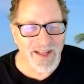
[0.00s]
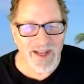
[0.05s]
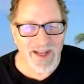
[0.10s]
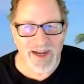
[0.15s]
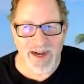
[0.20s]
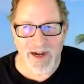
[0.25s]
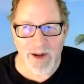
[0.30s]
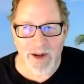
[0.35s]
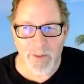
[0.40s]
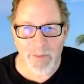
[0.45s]

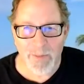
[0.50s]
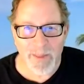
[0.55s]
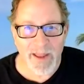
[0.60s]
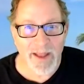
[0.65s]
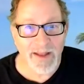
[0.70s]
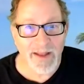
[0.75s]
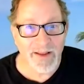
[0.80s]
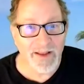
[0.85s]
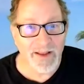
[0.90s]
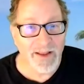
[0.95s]
Um,
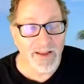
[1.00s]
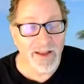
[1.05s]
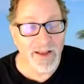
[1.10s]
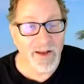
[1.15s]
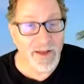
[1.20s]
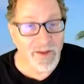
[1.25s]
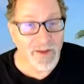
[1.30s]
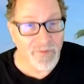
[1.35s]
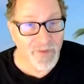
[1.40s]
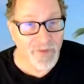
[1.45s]
and and
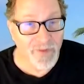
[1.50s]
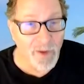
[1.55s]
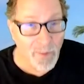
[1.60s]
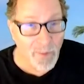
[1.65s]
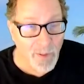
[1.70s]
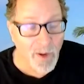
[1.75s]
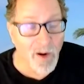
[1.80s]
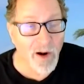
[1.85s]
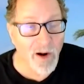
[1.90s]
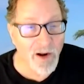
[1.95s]
then if they're a
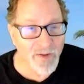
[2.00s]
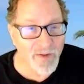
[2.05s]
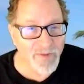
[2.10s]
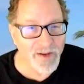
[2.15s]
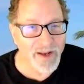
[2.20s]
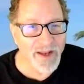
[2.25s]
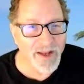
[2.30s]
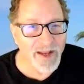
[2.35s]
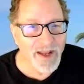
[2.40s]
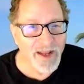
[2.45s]
part of
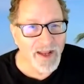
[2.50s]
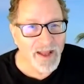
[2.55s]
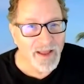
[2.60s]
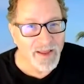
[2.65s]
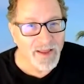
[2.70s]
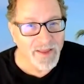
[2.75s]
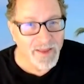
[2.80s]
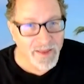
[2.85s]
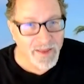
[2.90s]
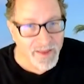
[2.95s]
it,
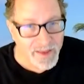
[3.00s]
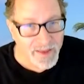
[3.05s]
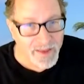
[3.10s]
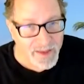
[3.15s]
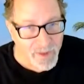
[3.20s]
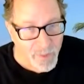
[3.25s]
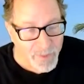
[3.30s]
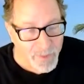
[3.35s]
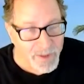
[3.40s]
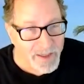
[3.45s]

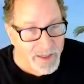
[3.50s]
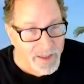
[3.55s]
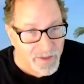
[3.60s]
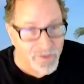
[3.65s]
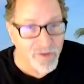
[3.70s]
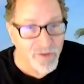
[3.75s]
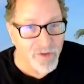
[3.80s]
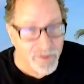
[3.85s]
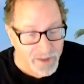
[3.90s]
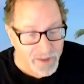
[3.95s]
it'll be
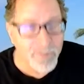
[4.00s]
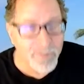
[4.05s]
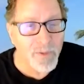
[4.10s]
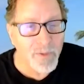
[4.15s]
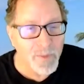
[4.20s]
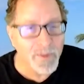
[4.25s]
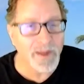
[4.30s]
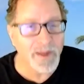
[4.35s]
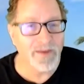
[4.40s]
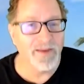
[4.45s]
easier to implement